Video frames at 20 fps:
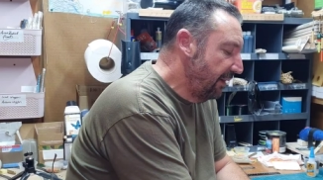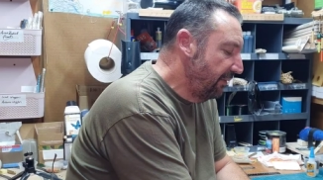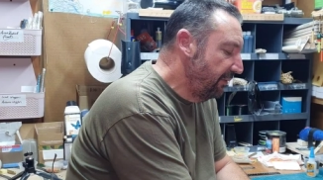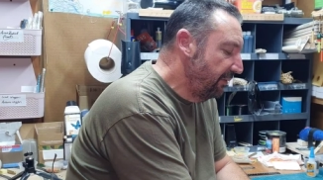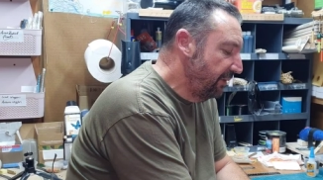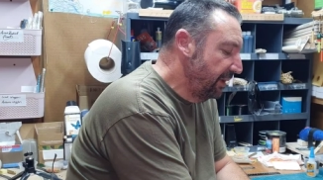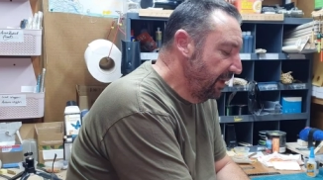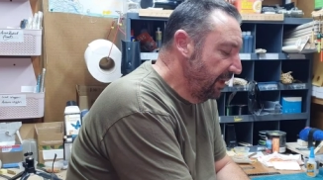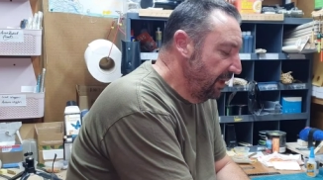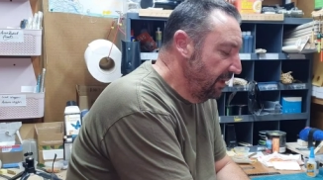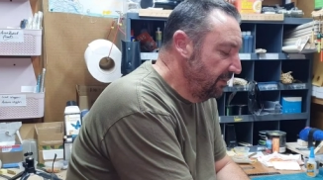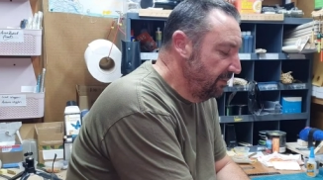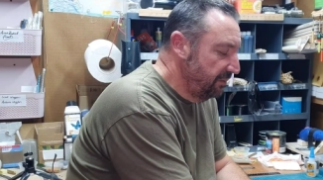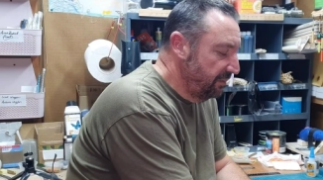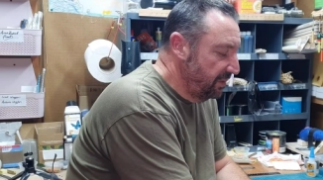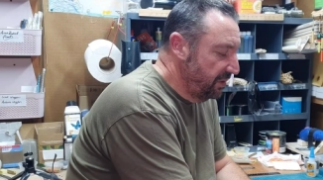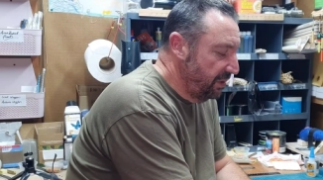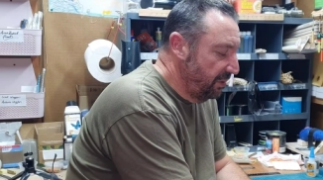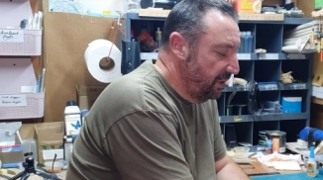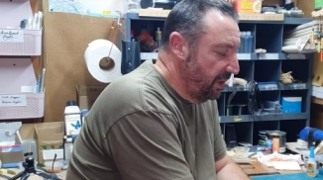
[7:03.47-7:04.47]
to have
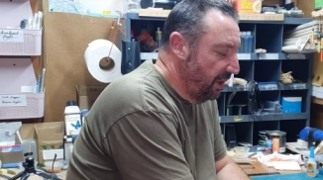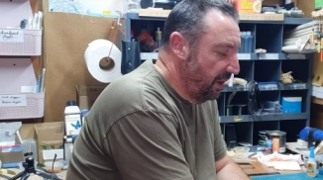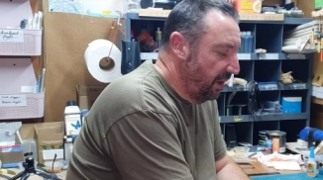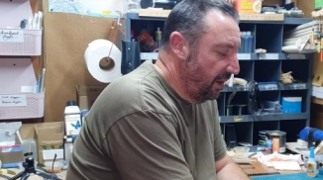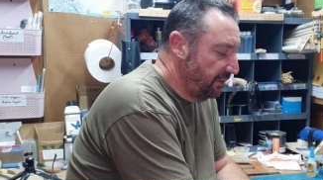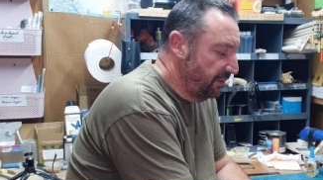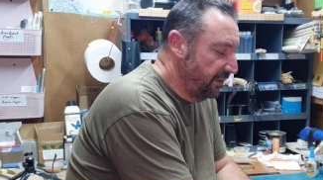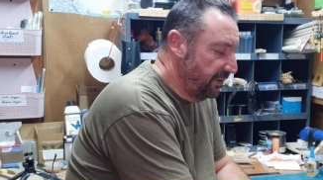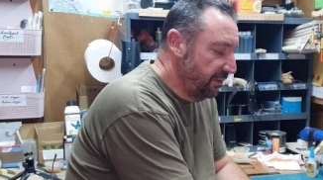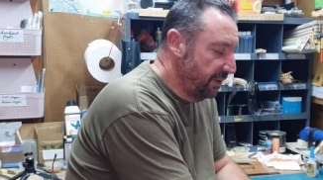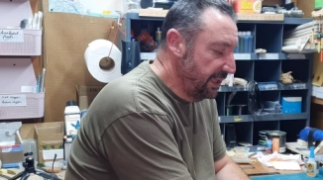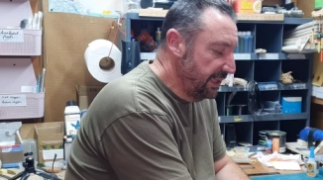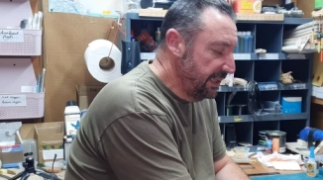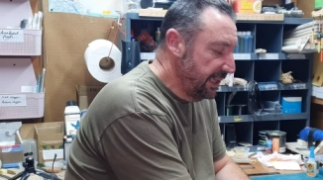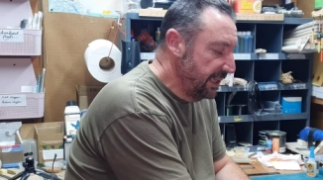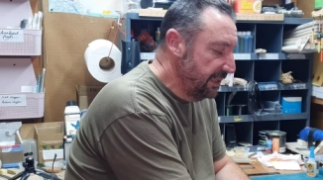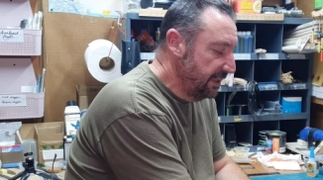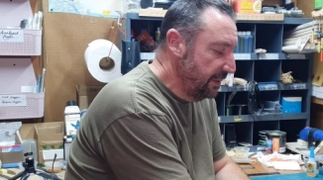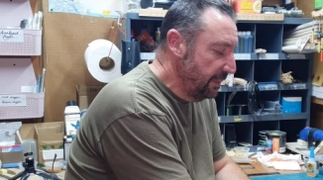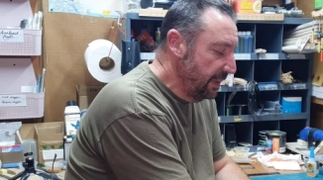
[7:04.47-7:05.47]
two and a half to three
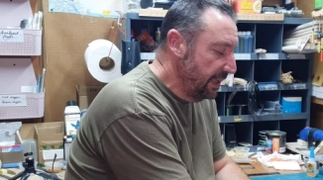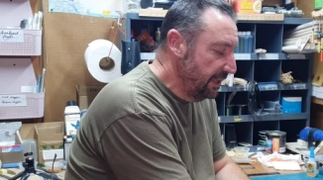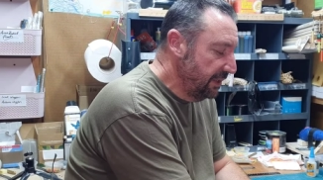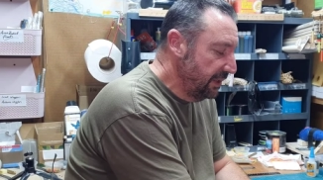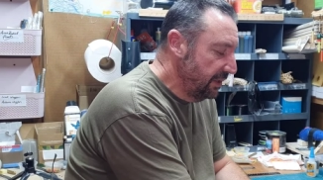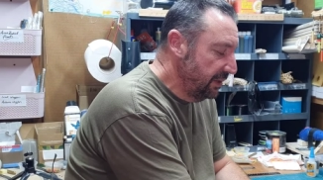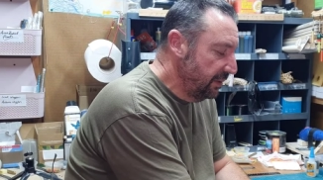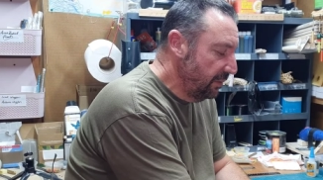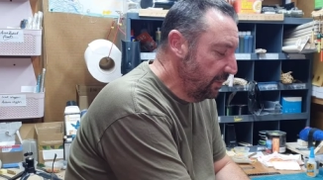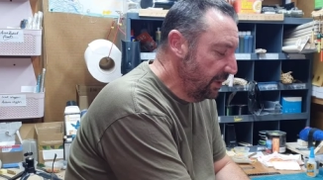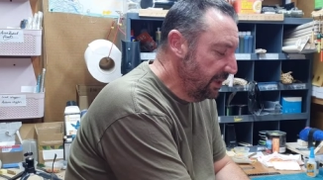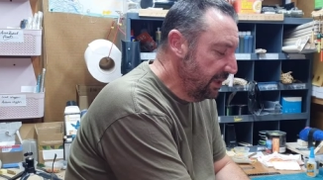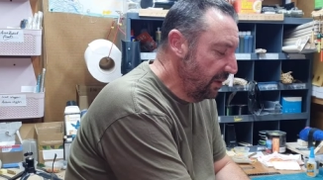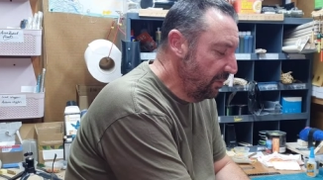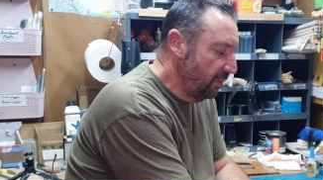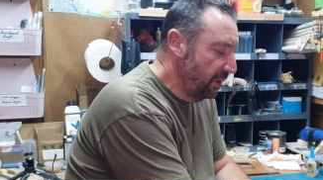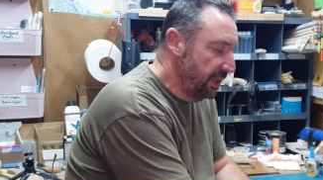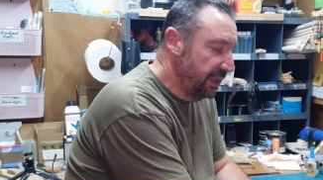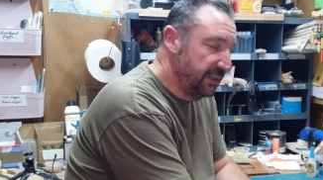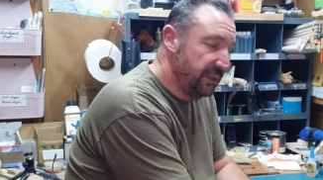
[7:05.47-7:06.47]
centimetres. We
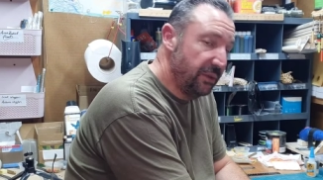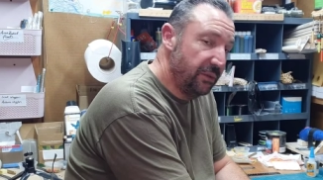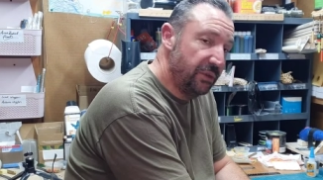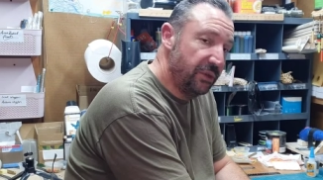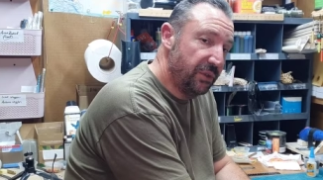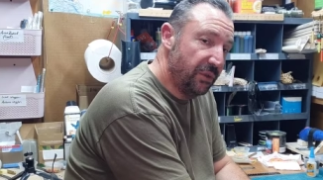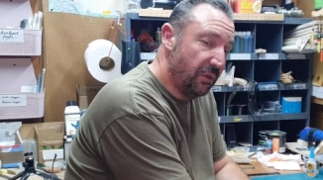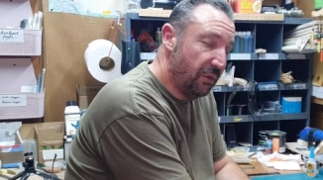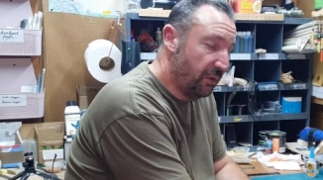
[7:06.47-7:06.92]
don't want it too